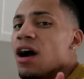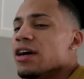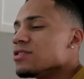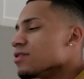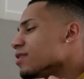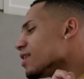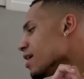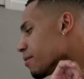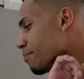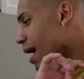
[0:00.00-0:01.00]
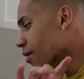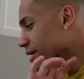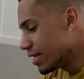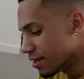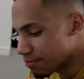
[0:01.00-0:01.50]
All right, so the thing
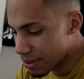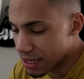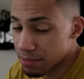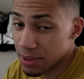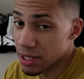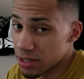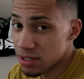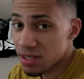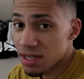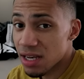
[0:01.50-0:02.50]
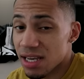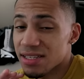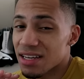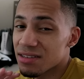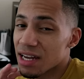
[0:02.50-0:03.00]
about eating big meals
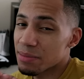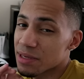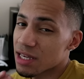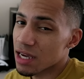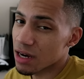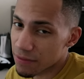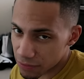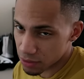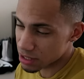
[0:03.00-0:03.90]
is that you gotta be careful,